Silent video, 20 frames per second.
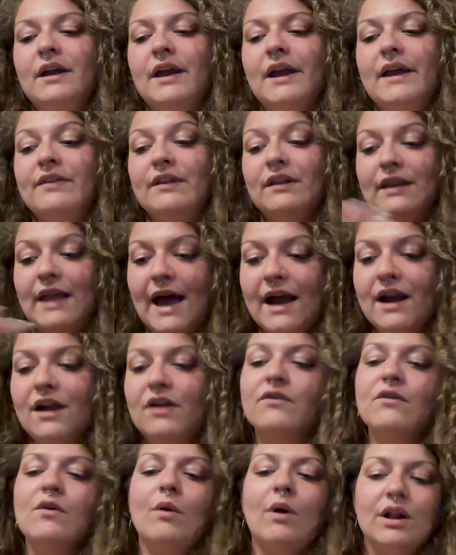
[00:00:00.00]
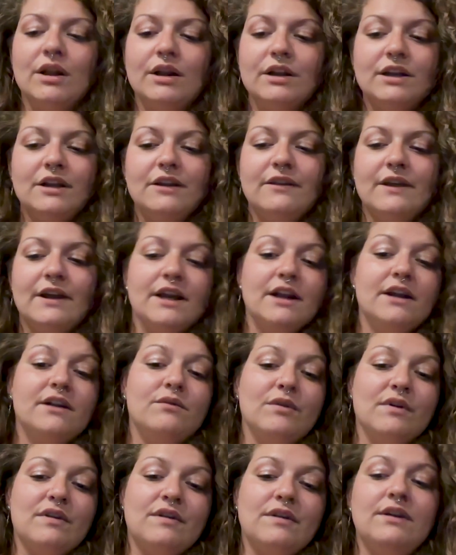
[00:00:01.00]
and the lack of quality that I
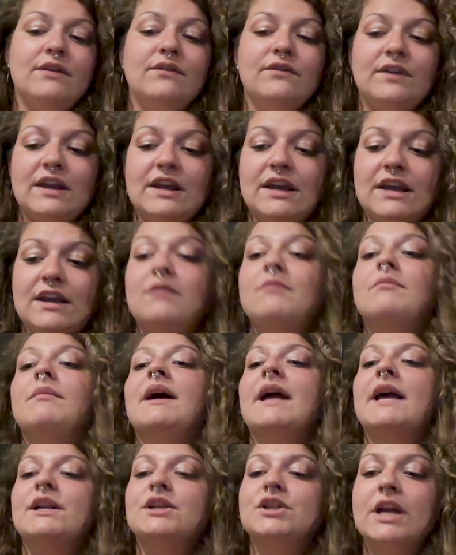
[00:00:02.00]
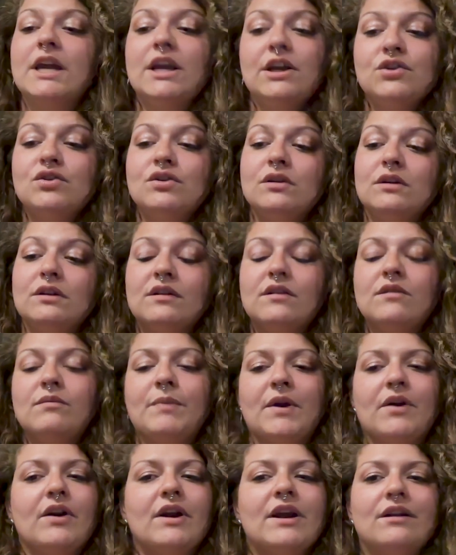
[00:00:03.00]
had received in my educational
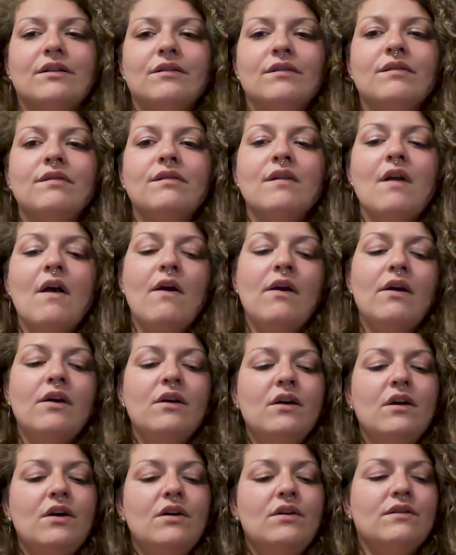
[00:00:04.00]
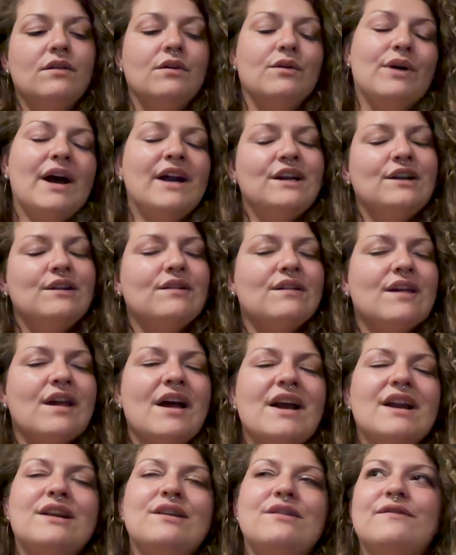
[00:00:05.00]
experience. So I just
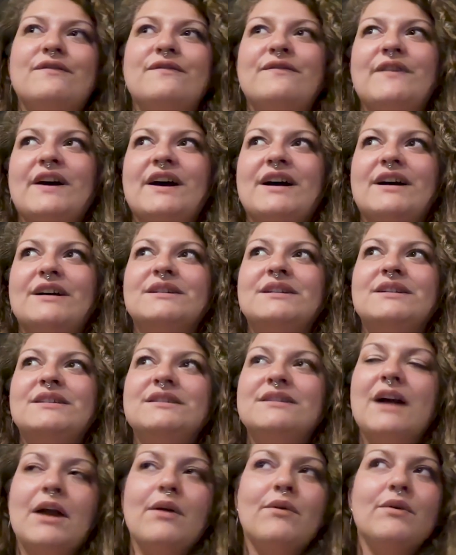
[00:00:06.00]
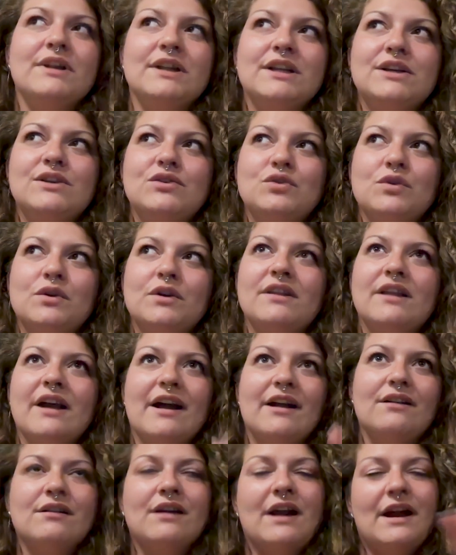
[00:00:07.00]
kind of I really enjoyed
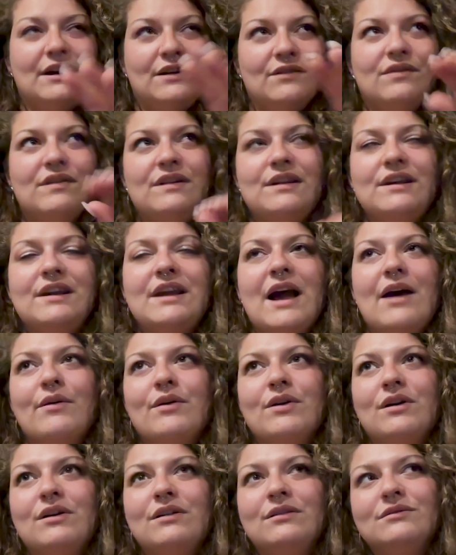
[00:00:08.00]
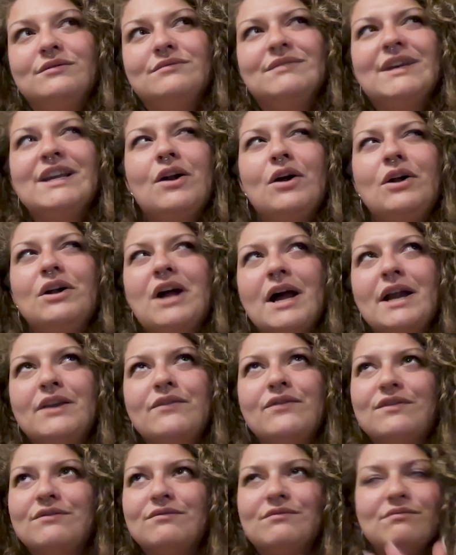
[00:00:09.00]
that, kind of seeing how it all kind
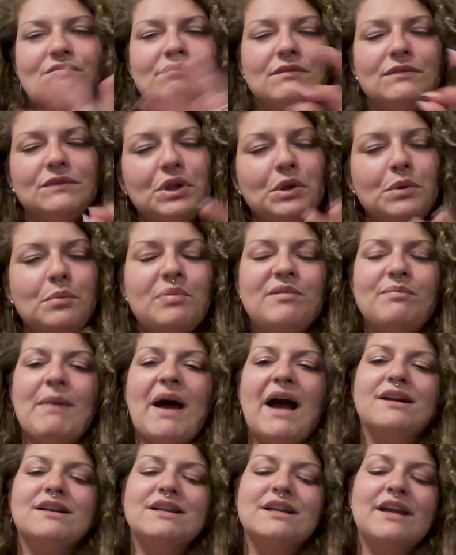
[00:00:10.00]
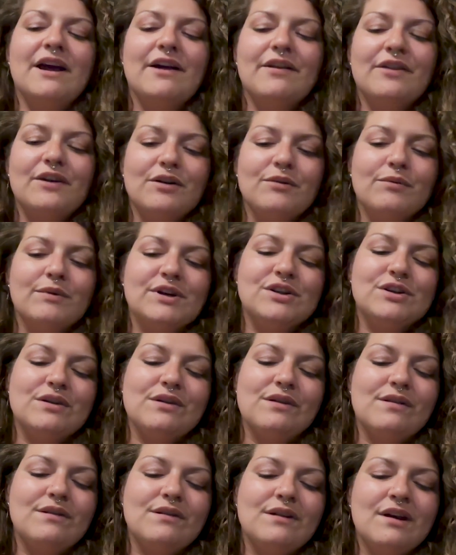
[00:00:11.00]
of loops back together, which
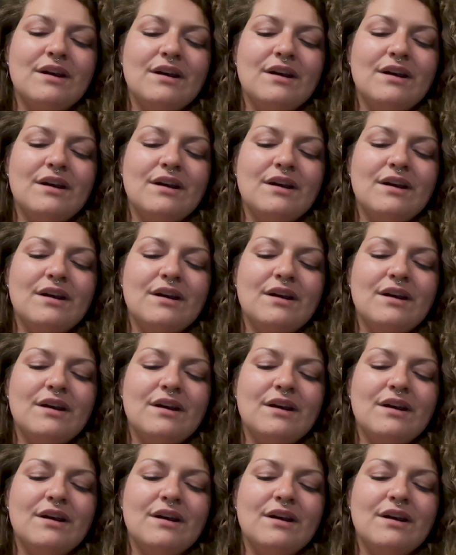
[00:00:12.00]
is